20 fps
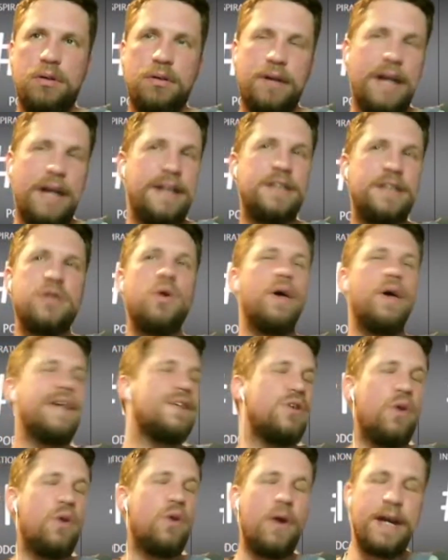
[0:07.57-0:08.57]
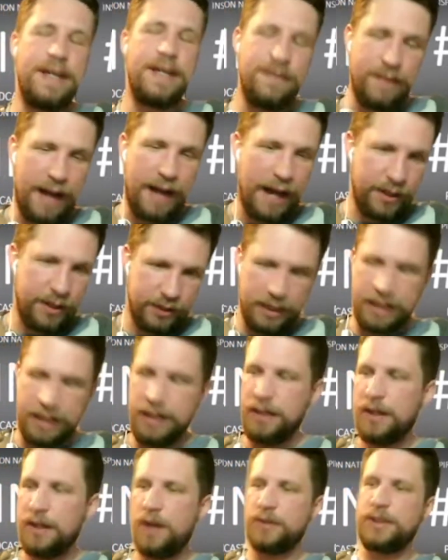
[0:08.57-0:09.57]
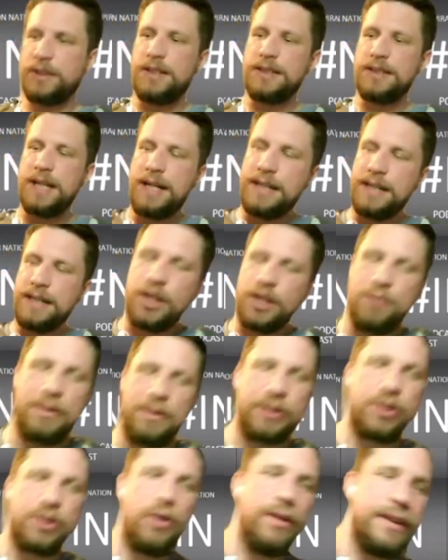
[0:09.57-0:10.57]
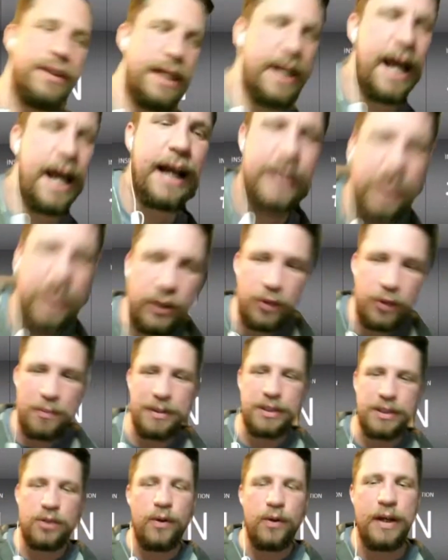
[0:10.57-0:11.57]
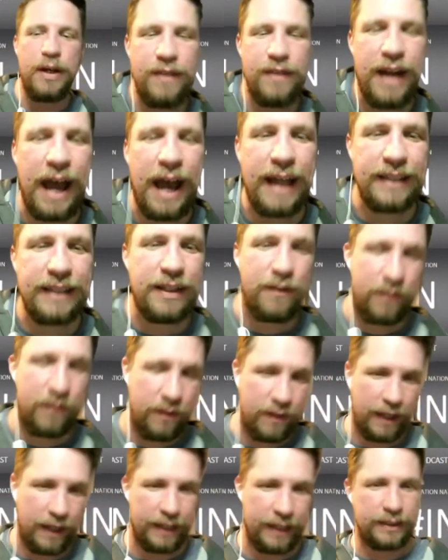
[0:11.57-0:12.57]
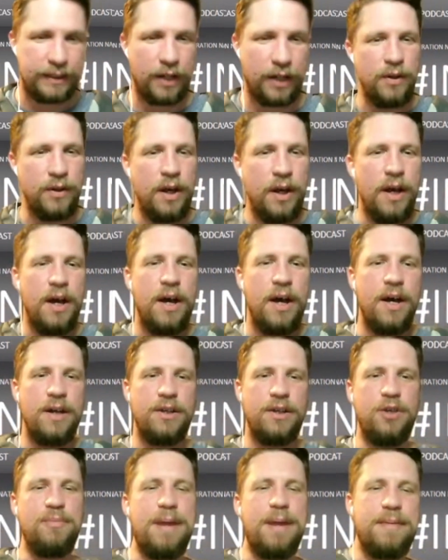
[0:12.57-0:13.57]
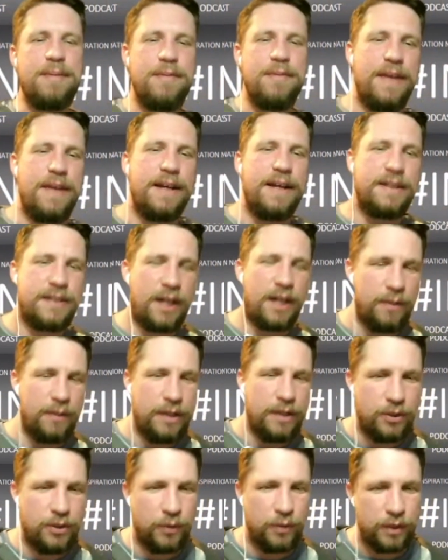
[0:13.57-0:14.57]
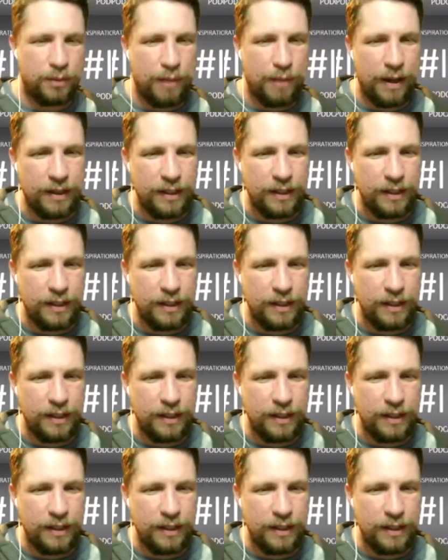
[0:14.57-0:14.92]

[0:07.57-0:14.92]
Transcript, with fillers: and it's not it's not even actually. I was going to say there's so much content access to, but it's not even that. It's everything. So you made me think of something when you talked about your